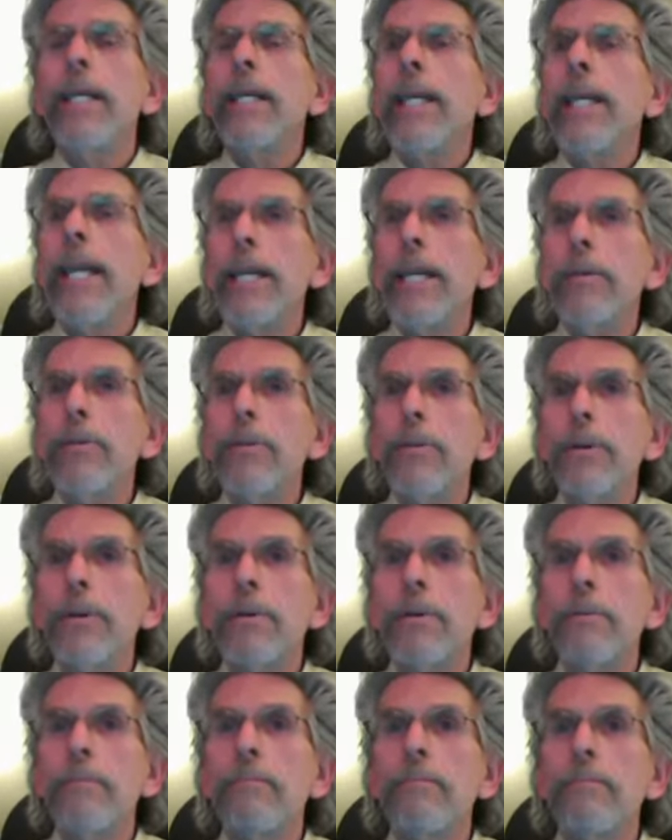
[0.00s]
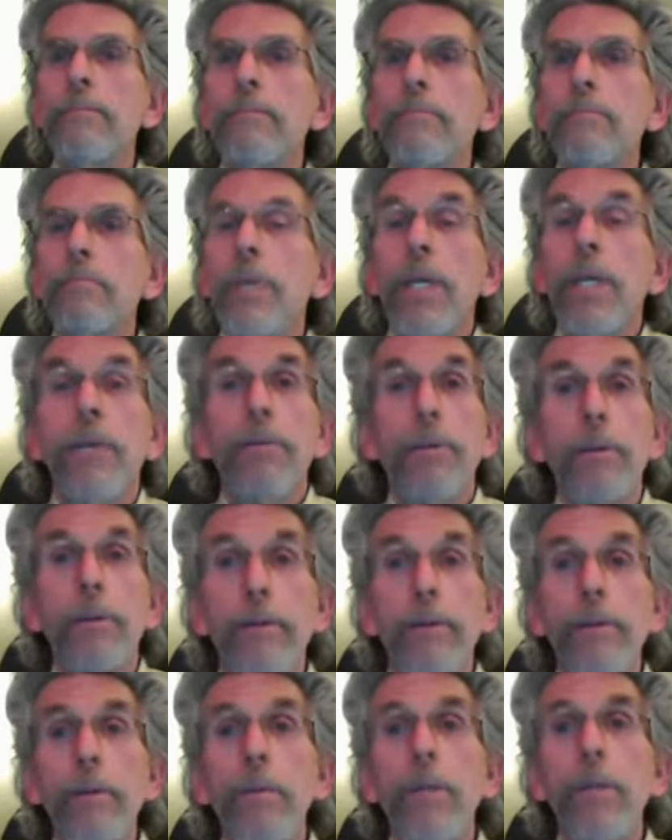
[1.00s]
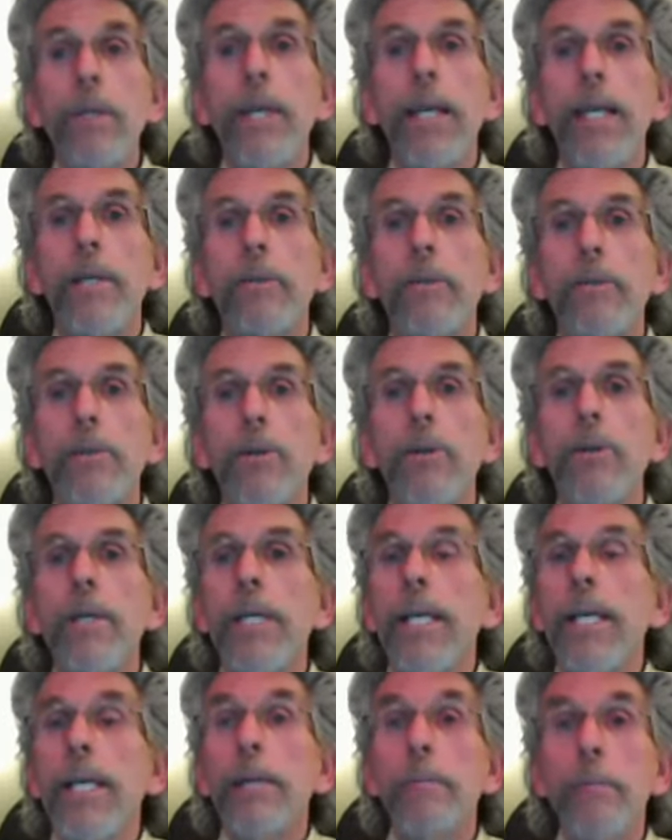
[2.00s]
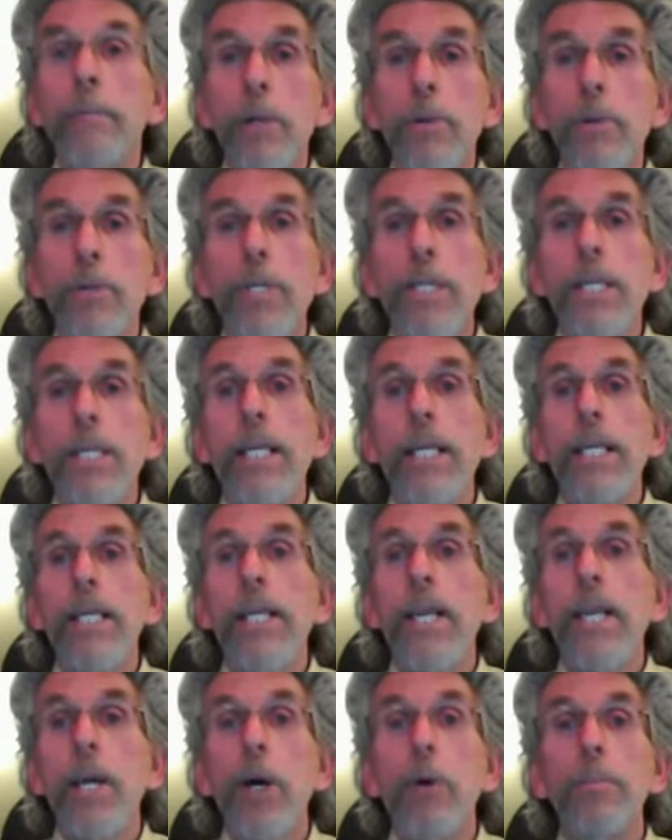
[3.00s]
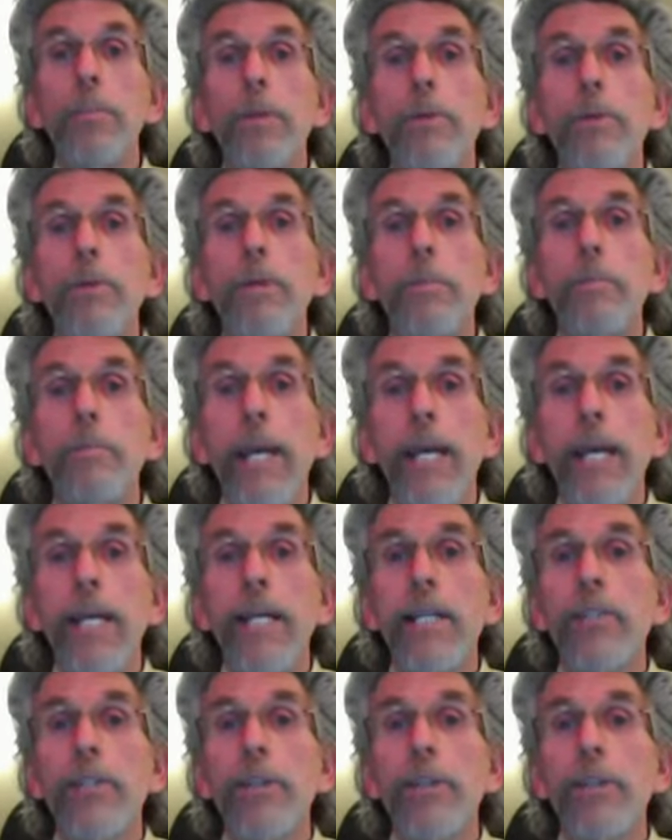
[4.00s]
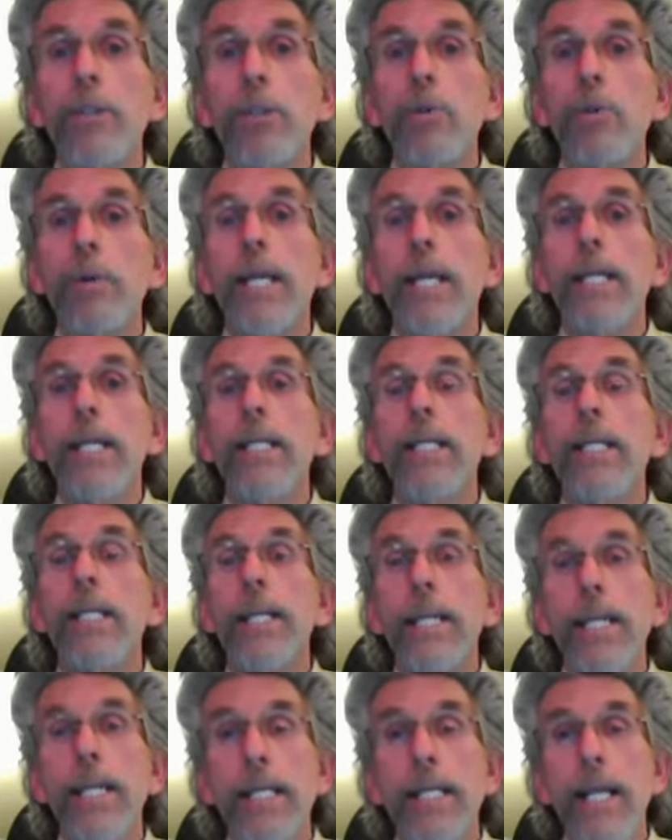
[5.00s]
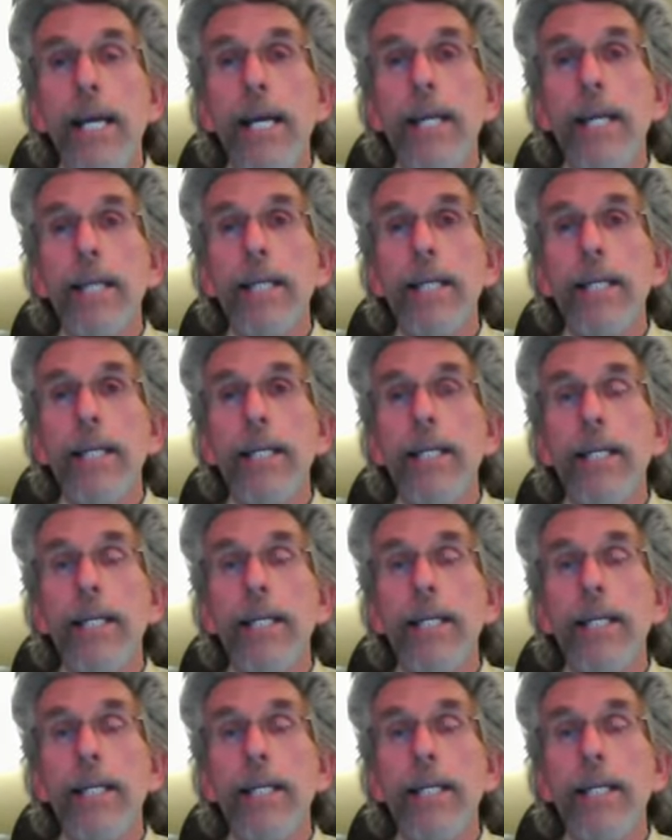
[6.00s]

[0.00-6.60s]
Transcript: Cancer. If you're living with cancer, hypnosis can help you to manage the stress and anxiety,